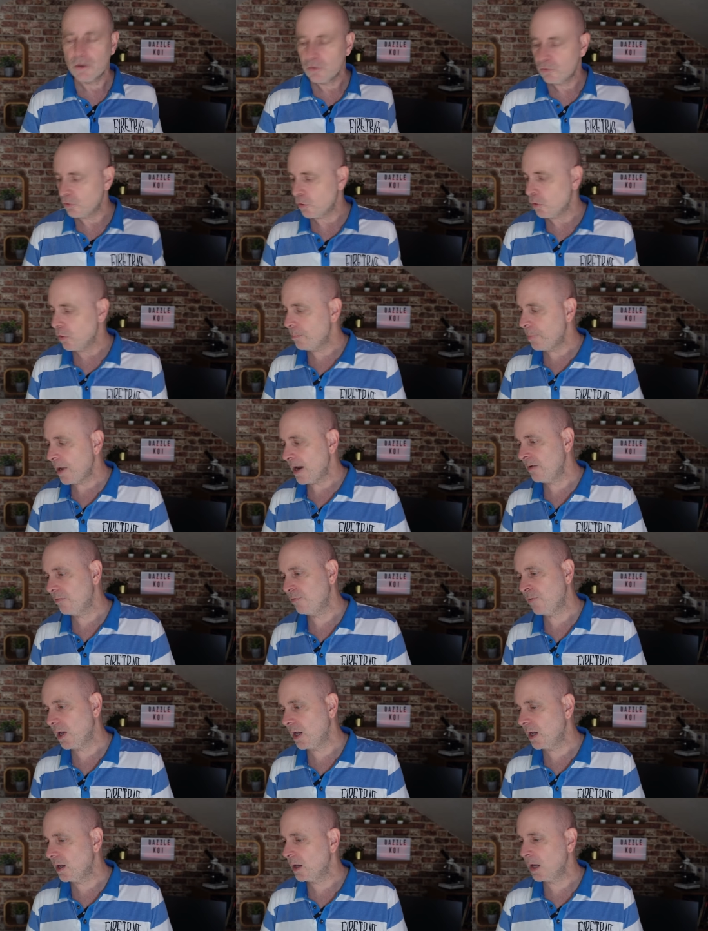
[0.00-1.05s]
So the
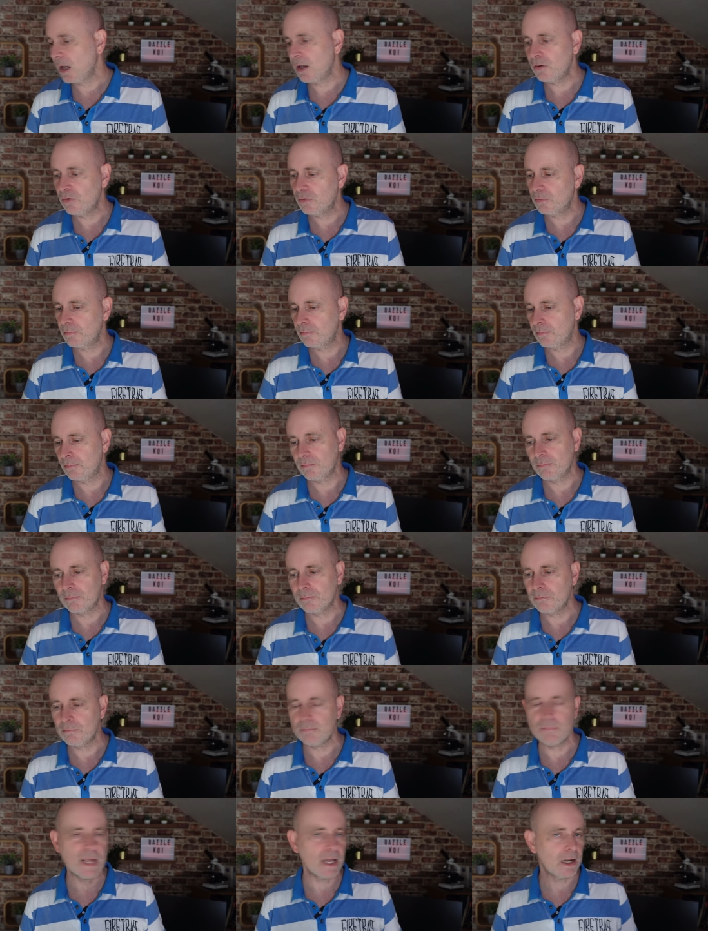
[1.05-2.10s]
benefit is
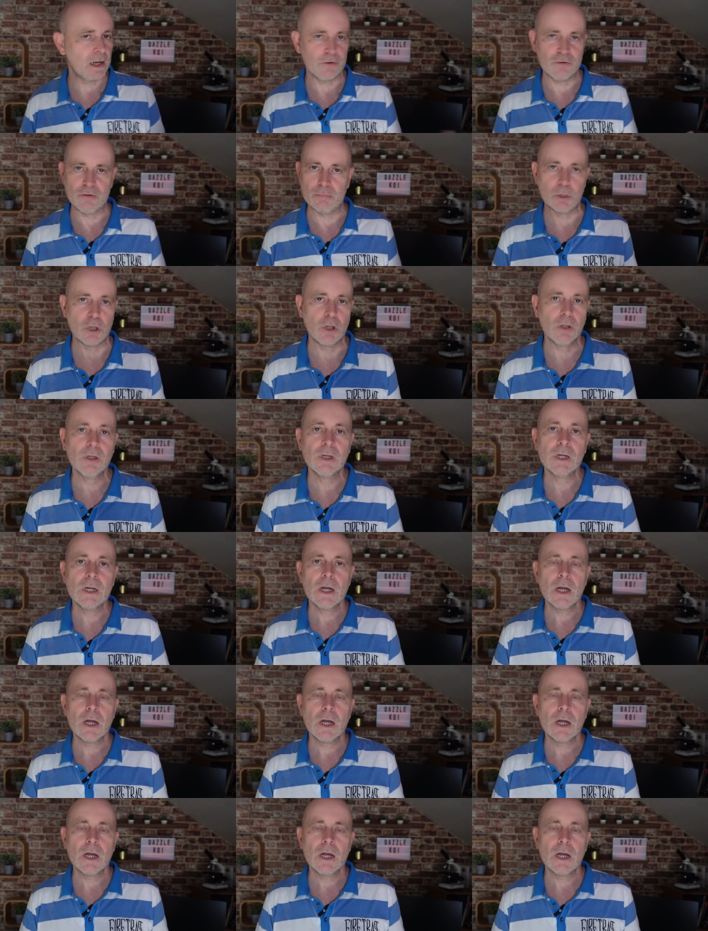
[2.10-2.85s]
negligible.